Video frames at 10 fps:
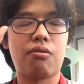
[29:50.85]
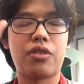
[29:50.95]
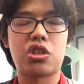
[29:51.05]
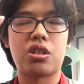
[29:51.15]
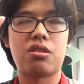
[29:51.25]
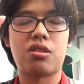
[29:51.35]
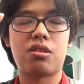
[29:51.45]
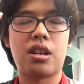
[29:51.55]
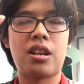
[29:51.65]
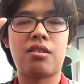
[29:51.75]
tunnel
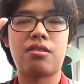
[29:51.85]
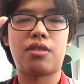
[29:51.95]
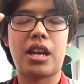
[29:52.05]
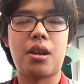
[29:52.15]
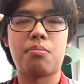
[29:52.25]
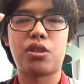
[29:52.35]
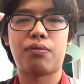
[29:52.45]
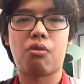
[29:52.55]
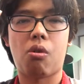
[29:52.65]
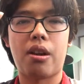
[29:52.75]
visioned, and
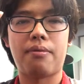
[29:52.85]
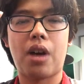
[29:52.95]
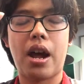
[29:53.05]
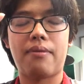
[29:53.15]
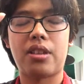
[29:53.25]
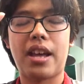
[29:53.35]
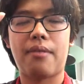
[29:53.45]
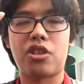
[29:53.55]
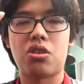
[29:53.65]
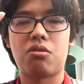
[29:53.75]
games 4 and 5 in
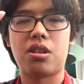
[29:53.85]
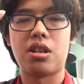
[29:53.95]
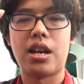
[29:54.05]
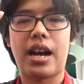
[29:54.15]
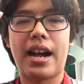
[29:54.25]
the afternoon,